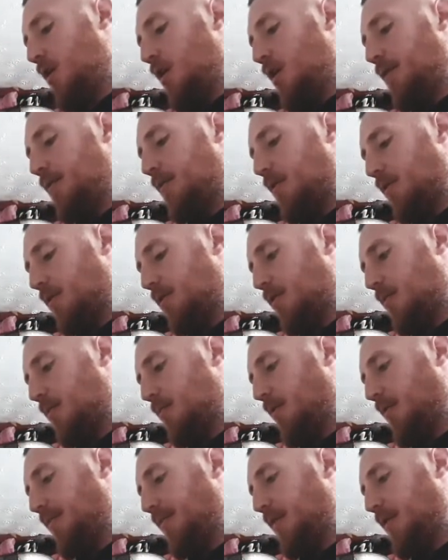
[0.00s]
I'm not too
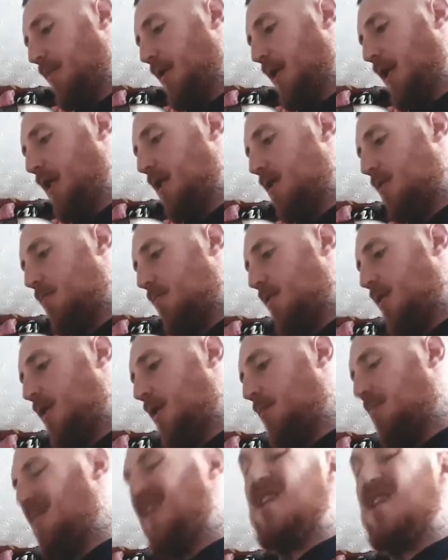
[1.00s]
bothered about
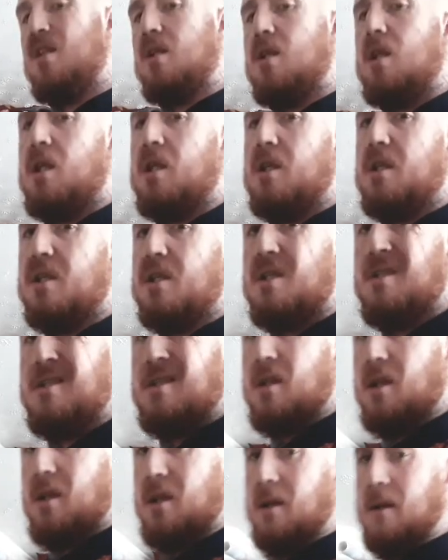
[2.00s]
aspartame as such.
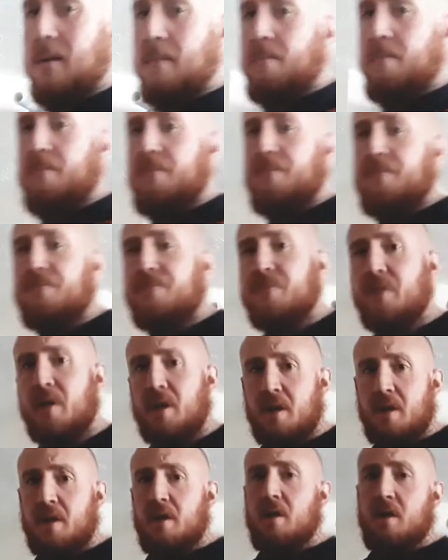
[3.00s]
Um,
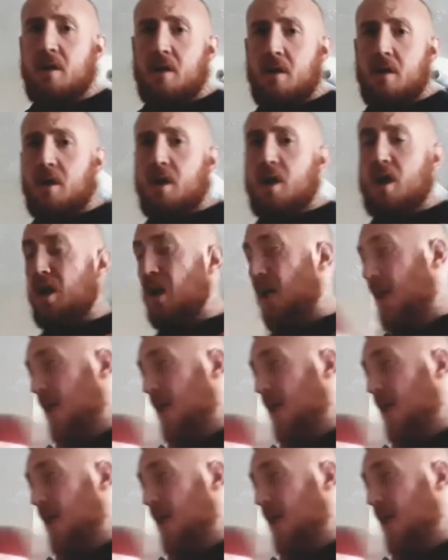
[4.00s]
I